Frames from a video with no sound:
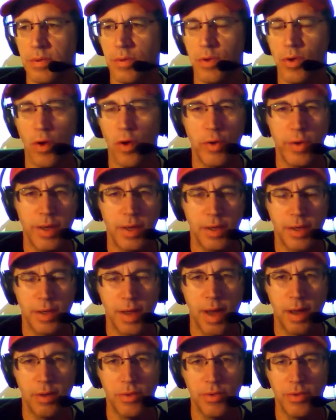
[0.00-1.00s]
Gregorian
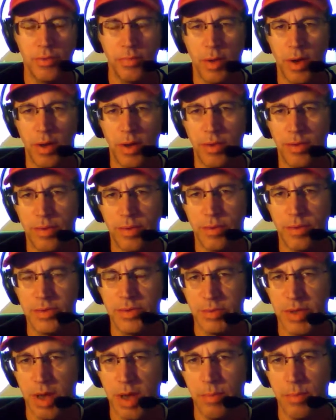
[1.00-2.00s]
calendar month,
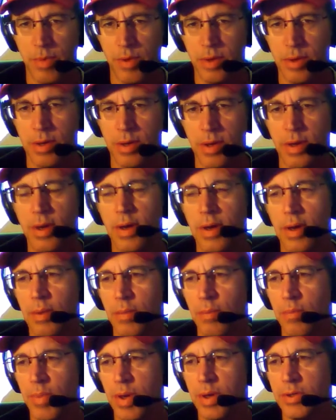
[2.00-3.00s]
September,
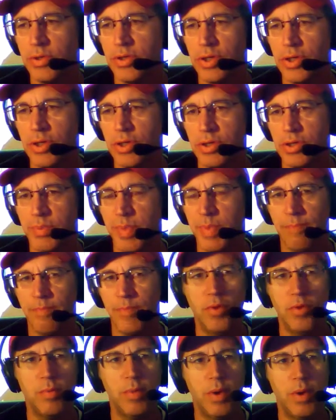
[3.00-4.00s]
but just
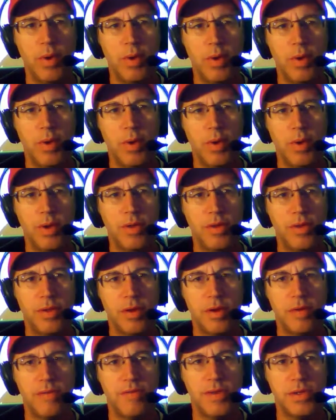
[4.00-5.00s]
beginning the new month
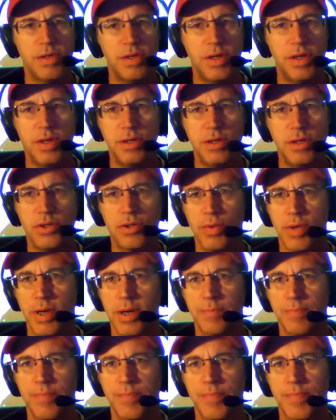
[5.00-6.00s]
of
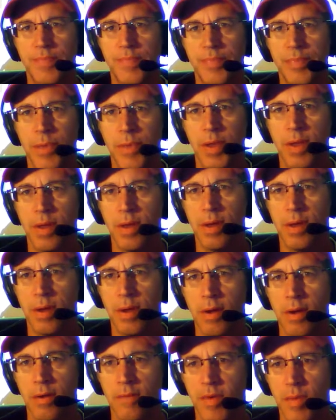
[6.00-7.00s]
Tishri.
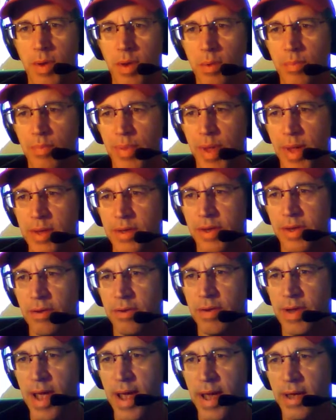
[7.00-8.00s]
From a
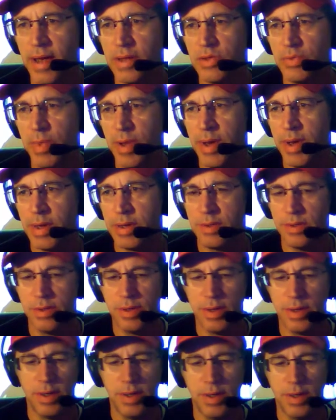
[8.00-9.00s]
planetary aspect,
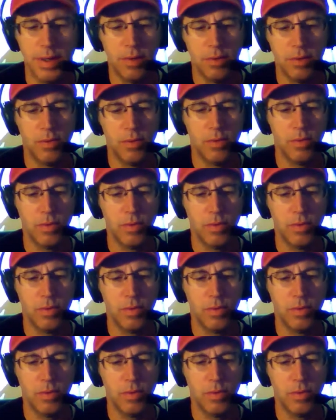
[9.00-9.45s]
the